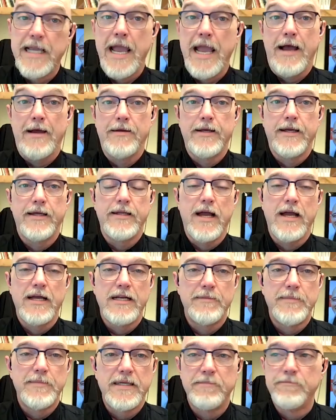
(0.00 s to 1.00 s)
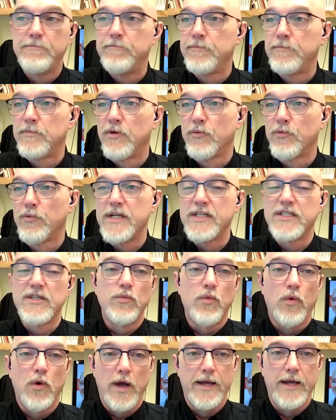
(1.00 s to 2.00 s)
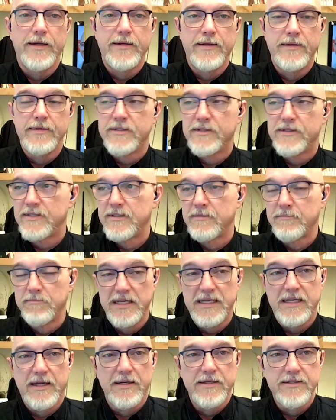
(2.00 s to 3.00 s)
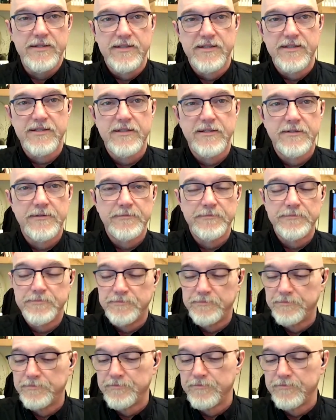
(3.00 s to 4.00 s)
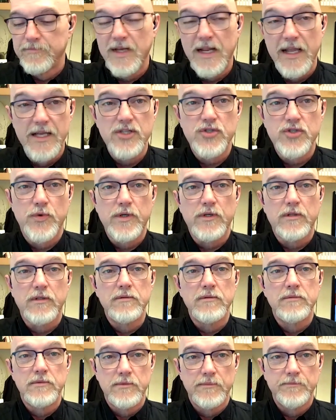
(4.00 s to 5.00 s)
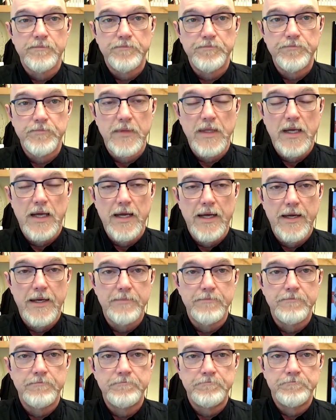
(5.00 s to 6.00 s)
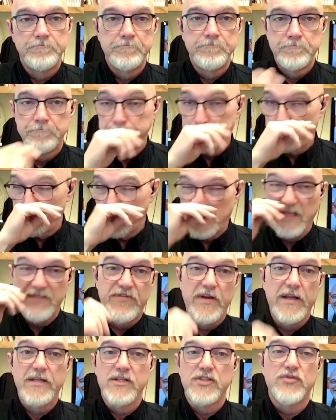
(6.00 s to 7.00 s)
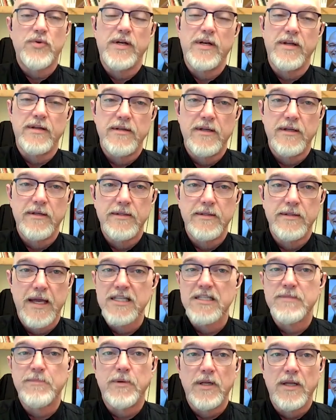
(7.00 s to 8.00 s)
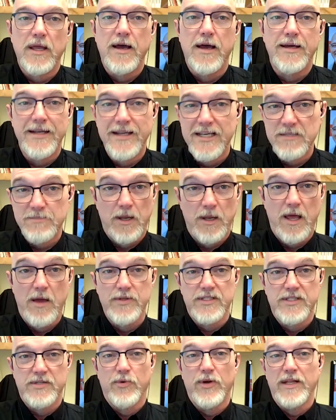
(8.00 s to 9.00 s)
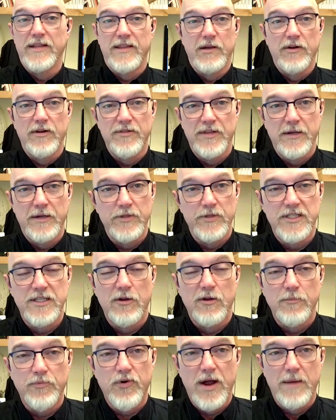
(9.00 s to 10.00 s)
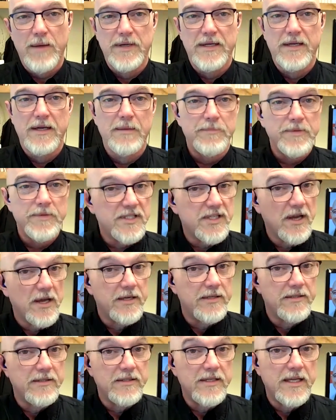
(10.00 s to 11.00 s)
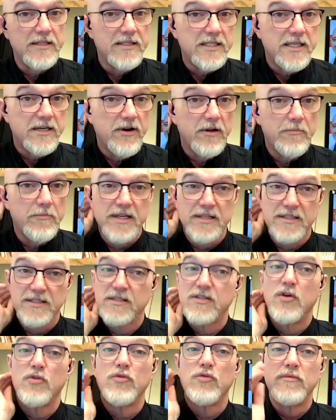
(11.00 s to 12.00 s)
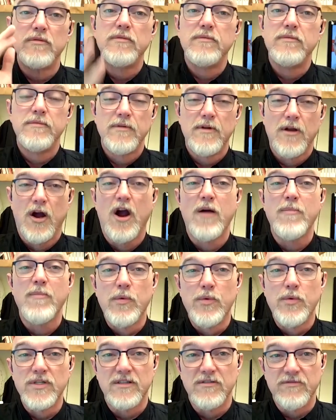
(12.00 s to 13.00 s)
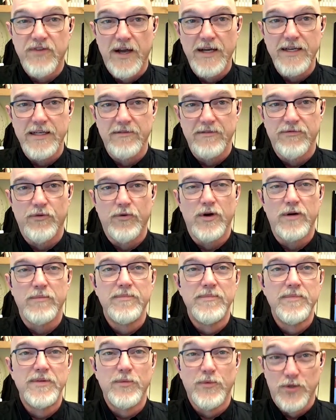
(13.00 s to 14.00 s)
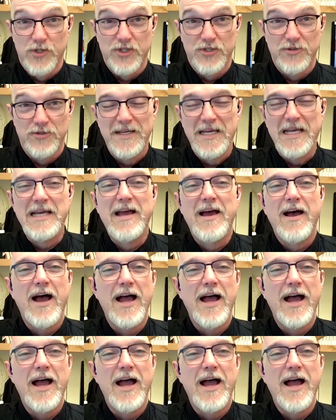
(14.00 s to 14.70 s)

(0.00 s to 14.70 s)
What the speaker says: yeah. And I mean, the reason why it's because Israel defenestrated Hezbollah, and Hezbollah was really the only thing that was still propping up Assad in Syria because his own army wasn't fighting for him, which